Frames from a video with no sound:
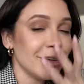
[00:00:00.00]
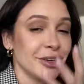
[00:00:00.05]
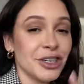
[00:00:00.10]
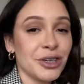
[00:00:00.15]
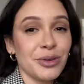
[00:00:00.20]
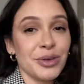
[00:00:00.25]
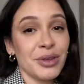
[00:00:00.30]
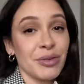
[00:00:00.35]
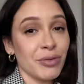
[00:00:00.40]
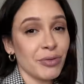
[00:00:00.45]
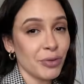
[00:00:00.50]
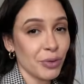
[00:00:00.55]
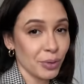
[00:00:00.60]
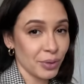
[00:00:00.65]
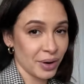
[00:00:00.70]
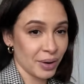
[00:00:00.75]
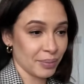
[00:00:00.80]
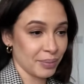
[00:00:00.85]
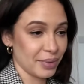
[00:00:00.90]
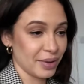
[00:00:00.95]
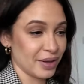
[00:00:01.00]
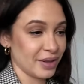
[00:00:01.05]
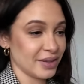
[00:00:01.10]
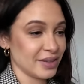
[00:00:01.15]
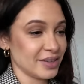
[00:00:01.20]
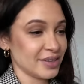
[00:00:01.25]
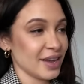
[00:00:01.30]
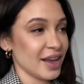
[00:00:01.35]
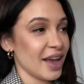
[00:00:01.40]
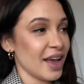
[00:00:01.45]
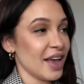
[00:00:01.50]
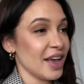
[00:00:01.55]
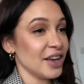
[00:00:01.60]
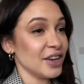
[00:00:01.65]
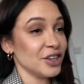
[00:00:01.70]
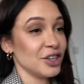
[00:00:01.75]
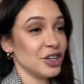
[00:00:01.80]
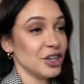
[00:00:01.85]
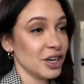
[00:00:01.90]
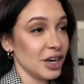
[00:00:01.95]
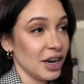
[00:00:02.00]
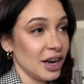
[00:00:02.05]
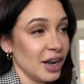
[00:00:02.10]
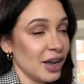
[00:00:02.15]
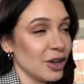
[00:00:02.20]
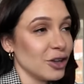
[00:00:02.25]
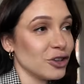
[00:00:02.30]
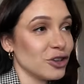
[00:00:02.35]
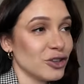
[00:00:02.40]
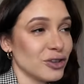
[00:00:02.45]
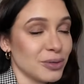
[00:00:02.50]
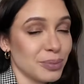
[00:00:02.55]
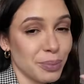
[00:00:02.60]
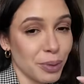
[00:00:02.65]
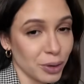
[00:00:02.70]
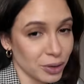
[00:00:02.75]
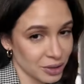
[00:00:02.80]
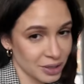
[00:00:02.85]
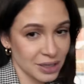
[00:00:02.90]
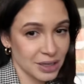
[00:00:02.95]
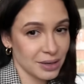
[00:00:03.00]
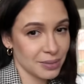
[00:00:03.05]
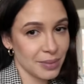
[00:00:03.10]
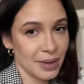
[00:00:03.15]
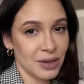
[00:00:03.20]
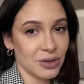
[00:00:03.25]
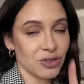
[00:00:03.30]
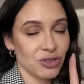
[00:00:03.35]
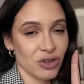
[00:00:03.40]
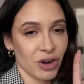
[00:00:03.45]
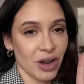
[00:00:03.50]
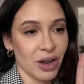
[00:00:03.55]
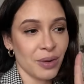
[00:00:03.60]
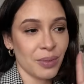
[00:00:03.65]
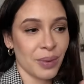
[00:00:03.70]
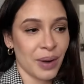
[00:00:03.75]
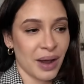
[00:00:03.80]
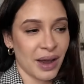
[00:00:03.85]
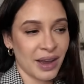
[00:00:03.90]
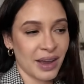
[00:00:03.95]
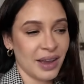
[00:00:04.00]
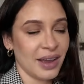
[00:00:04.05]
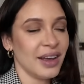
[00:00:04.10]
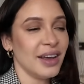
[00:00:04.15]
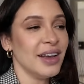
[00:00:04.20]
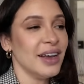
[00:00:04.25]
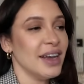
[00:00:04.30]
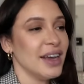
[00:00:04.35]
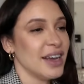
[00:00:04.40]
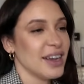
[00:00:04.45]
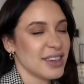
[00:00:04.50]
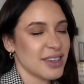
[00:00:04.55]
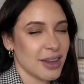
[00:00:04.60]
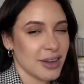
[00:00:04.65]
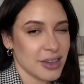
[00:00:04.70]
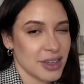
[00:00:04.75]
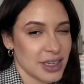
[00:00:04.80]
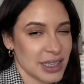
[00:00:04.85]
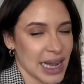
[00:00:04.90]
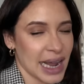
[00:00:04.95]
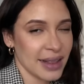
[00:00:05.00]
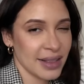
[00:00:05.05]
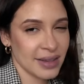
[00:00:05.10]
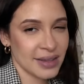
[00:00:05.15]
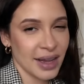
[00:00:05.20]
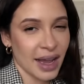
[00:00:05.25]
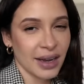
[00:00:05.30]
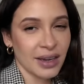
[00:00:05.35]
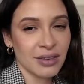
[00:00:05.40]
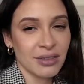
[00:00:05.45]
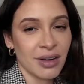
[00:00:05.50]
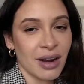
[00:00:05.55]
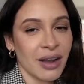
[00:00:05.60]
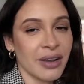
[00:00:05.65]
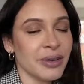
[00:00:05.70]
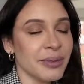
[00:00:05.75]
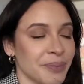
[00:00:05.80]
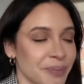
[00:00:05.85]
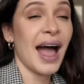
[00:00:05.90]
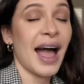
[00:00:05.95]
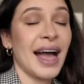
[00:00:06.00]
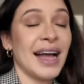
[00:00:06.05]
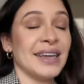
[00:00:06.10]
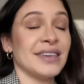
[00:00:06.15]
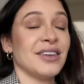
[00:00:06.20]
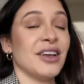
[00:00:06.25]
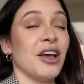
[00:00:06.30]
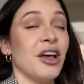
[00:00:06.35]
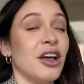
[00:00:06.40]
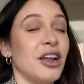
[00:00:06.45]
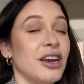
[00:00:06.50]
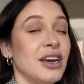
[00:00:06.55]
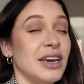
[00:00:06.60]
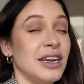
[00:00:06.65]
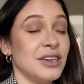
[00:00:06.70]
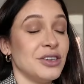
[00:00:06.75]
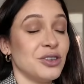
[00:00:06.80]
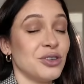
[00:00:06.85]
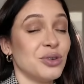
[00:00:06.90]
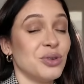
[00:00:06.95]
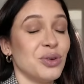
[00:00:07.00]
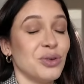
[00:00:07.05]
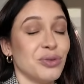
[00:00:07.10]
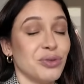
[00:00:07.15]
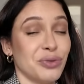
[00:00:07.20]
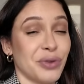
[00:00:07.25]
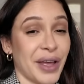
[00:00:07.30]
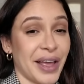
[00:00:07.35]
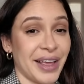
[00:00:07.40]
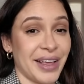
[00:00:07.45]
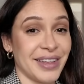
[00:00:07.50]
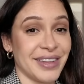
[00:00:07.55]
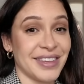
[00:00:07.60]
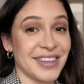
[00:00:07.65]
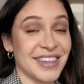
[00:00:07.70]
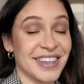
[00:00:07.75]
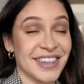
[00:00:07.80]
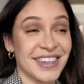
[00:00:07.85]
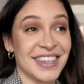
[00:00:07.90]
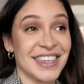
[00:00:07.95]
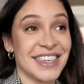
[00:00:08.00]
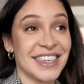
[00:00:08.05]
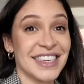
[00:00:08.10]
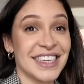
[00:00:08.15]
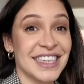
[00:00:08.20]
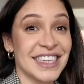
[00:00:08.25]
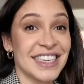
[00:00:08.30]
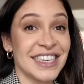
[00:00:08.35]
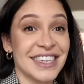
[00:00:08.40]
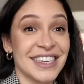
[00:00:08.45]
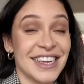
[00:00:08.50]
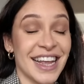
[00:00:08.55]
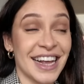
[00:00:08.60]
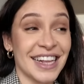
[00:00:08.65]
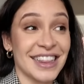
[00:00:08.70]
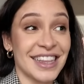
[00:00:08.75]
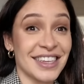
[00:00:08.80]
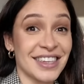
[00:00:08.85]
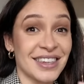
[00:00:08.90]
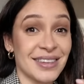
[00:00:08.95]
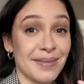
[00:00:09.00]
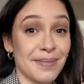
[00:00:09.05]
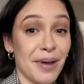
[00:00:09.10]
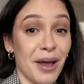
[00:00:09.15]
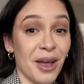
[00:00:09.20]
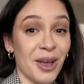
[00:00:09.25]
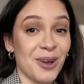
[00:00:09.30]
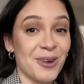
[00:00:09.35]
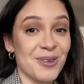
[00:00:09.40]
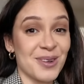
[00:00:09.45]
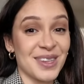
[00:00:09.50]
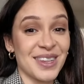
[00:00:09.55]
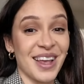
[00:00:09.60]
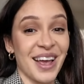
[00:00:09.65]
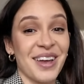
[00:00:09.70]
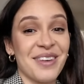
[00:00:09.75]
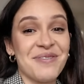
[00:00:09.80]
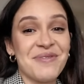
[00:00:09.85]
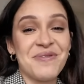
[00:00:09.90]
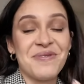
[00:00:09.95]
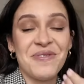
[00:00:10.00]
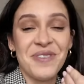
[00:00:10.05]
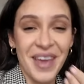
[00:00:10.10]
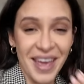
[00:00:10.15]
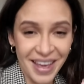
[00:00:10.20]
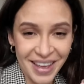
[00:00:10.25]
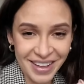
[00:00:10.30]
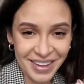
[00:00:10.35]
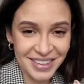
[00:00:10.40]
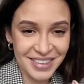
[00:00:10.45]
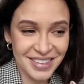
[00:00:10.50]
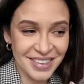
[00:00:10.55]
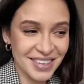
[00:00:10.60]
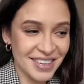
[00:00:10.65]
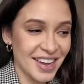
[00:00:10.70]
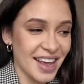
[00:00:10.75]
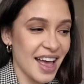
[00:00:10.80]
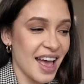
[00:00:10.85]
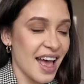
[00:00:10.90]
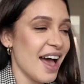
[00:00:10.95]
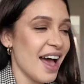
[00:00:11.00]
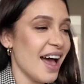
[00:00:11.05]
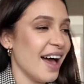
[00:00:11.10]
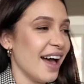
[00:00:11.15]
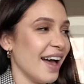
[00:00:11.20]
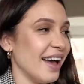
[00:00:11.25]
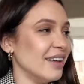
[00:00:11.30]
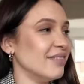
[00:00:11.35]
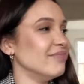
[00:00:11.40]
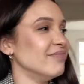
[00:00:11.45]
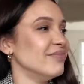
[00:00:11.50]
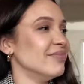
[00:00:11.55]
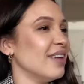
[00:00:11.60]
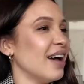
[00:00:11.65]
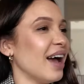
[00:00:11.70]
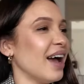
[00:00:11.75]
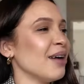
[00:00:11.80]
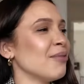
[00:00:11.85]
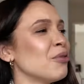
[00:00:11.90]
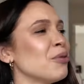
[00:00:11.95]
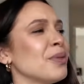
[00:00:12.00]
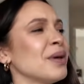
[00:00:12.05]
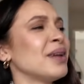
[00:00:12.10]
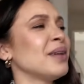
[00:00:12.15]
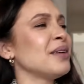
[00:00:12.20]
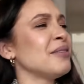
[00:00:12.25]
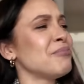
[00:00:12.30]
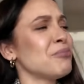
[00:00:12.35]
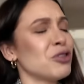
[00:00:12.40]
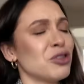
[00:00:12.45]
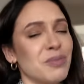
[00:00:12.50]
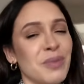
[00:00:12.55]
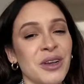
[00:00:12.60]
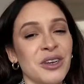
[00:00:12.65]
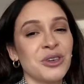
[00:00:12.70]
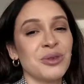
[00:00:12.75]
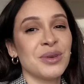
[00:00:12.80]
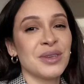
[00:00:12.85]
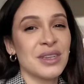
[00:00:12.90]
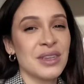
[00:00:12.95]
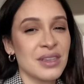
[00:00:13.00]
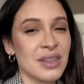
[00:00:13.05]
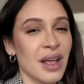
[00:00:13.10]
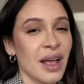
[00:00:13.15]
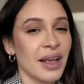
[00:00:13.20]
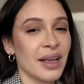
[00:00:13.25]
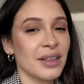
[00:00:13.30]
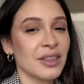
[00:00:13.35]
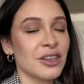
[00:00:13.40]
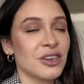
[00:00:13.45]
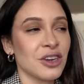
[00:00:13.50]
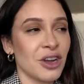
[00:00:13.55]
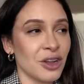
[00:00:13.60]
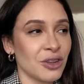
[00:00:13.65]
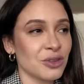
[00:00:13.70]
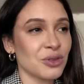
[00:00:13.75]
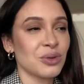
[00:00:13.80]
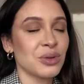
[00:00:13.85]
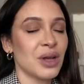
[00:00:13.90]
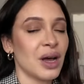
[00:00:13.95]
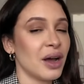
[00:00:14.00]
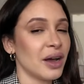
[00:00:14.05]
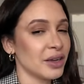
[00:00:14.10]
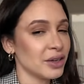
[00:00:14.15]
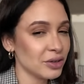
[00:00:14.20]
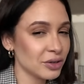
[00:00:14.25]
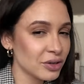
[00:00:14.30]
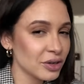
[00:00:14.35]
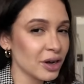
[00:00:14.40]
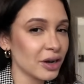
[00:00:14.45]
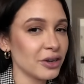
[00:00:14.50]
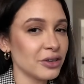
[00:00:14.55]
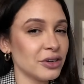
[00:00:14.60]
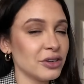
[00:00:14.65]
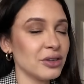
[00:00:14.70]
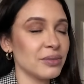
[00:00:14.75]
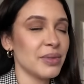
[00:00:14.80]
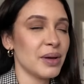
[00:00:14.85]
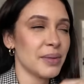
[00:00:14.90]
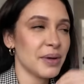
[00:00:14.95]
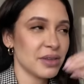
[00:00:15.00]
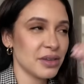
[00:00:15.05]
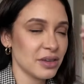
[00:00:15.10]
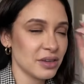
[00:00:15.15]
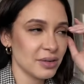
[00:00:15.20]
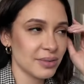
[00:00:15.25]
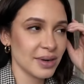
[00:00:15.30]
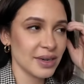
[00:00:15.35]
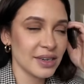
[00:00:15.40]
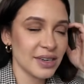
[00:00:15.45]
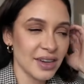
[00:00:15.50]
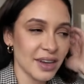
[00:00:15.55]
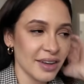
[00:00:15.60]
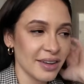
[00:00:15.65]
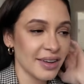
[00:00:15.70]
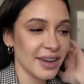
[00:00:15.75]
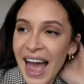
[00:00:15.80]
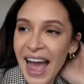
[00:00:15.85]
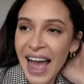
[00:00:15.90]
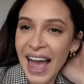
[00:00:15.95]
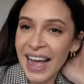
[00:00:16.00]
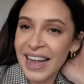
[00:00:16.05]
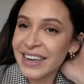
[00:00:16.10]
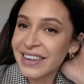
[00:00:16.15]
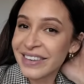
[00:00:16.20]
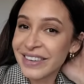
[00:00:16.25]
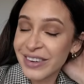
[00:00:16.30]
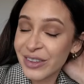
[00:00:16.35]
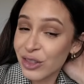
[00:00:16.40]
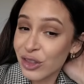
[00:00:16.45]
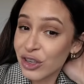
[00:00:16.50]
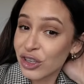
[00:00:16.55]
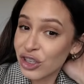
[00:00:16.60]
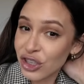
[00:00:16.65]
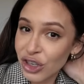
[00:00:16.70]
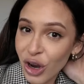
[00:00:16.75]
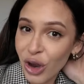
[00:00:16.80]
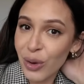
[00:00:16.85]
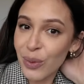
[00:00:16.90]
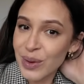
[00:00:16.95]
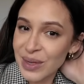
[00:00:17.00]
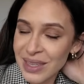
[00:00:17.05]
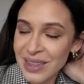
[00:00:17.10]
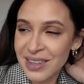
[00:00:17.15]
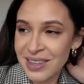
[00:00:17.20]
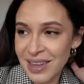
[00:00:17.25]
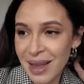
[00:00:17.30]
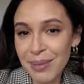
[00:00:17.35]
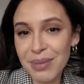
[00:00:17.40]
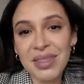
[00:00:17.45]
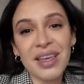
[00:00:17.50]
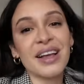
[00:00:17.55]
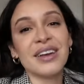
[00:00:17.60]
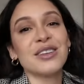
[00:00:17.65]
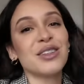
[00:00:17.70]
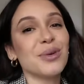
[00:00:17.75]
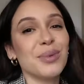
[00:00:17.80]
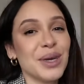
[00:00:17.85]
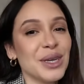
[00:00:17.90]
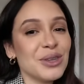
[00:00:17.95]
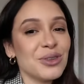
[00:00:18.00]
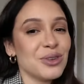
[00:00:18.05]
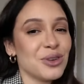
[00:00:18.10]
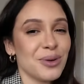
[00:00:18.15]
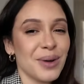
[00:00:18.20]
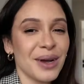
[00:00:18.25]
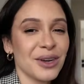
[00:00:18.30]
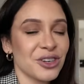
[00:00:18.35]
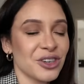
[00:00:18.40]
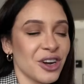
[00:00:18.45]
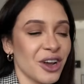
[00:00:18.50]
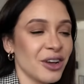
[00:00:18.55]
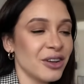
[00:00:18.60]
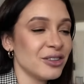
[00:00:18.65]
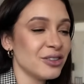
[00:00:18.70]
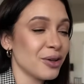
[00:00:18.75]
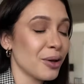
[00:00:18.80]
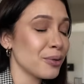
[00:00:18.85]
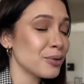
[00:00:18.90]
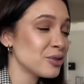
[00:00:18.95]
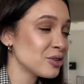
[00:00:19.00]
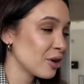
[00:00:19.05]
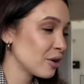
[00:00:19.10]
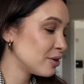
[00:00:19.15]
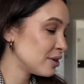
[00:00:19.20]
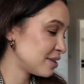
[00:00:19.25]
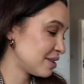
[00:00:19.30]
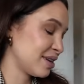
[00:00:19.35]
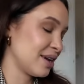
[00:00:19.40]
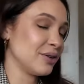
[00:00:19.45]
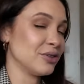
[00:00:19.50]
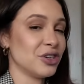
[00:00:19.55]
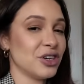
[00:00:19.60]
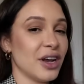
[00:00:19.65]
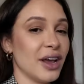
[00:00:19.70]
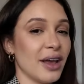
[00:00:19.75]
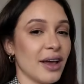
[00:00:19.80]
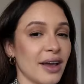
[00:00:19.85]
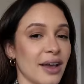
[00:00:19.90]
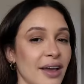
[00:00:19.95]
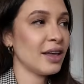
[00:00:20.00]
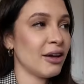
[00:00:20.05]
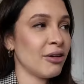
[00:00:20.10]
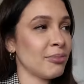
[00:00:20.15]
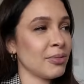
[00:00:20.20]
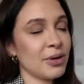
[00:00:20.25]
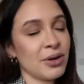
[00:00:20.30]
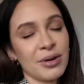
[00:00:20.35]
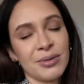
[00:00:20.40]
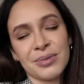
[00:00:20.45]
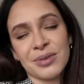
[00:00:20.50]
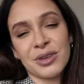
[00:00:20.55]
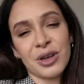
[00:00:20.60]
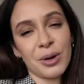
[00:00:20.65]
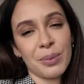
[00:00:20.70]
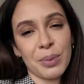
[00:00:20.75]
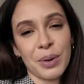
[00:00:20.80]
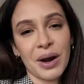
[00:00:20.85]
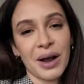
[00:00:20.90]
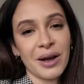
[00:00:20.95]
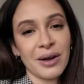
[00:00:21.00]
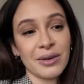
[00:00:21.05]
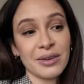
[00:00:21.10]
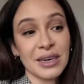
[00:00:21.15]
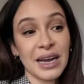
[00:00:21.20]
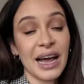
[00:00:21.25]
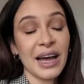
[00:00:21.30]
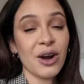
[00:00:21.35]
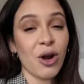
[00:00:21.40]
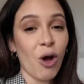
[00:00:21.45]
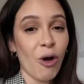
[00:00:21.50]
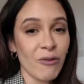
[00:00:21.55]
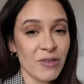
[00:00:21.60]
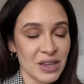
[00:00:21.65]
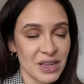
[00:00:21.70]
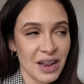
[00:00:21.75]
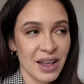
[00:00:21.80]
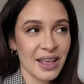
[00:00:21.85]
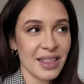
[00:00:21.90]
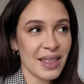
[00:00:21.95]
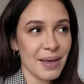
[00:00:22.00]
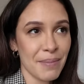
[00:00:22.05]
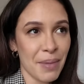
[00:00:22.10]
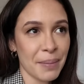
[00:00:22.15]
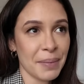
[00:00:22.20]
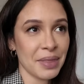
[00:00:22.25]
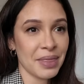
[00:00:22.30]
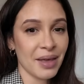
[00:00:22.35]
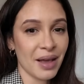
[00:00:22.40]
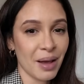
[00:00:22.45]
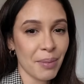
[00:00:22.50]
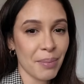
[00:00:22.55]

She was in 4 numbers. She spotted me straight away because I was sat in the second row, and her little face, like the smile was like fixed. And what made it even more special is it's like the dance school that I used to go to, that me and my sister went to, and the show was in the same theatre that we used to do our shows, so it was so nostalgic. Oh my God, I'm so proud. And obviously it then made me think